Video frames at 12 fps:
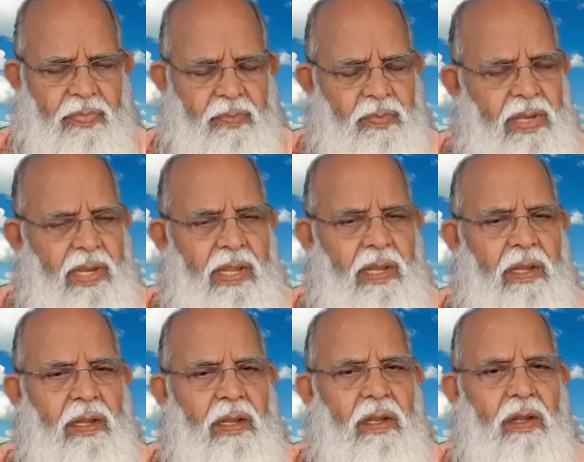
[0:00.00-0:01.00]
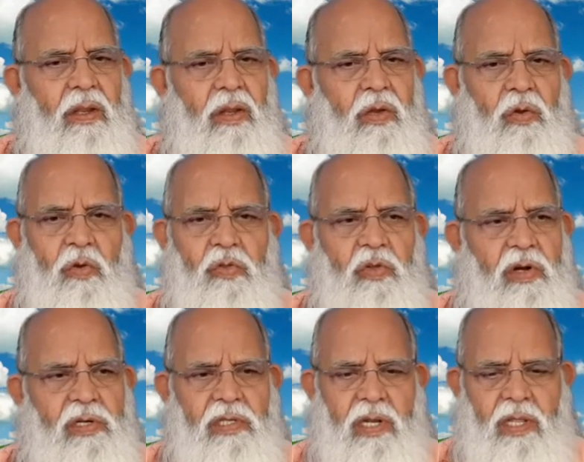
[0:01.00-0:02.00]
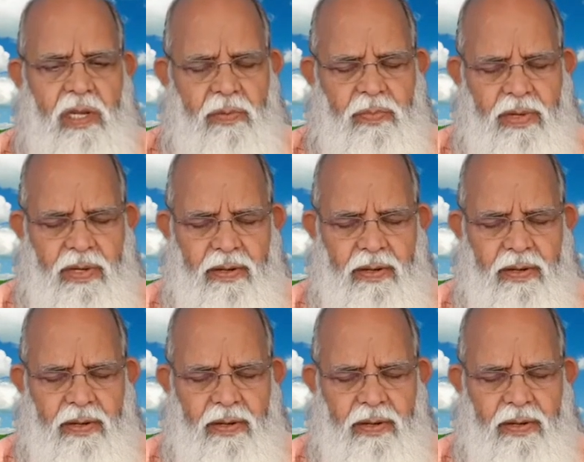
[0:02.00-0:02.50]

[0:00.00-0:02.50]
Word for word: meaning no thoughts are erupting.